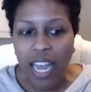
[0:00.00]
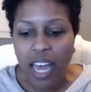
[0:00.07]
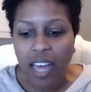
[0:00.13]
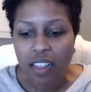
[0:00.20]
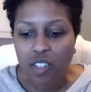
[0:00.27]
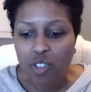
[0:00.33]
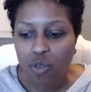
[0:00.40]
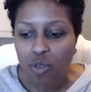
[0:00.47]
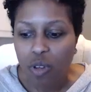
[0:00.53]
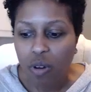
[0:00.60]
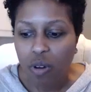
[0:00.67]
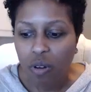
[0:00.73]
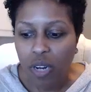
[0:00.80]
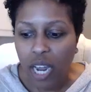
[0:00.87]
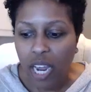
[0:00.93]
at the
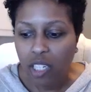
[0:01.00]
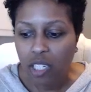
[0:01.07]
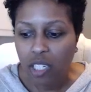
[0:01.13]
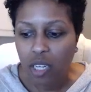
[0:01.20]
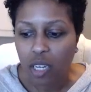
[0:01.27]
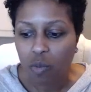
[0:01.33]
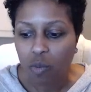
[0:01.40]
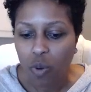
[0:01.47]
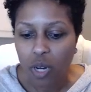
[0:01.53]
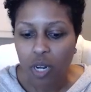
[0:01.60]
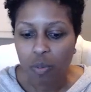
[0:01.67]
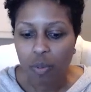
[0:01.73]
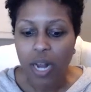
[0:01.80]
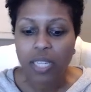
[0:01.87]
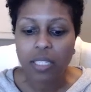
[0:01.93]
2-year-old. And actually, one of the
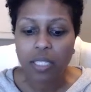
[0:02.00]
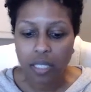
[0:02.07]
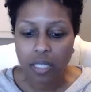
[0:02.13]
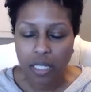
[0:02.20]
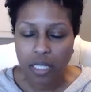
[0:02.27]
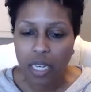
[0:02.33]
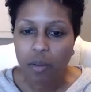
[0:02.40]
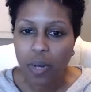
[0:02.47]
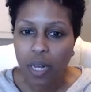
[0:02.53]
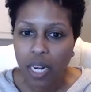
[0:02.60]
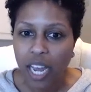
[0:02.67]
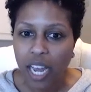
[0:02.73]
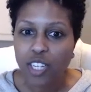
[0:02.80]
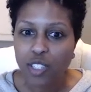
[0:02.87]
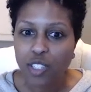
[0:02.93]
processes I take my clients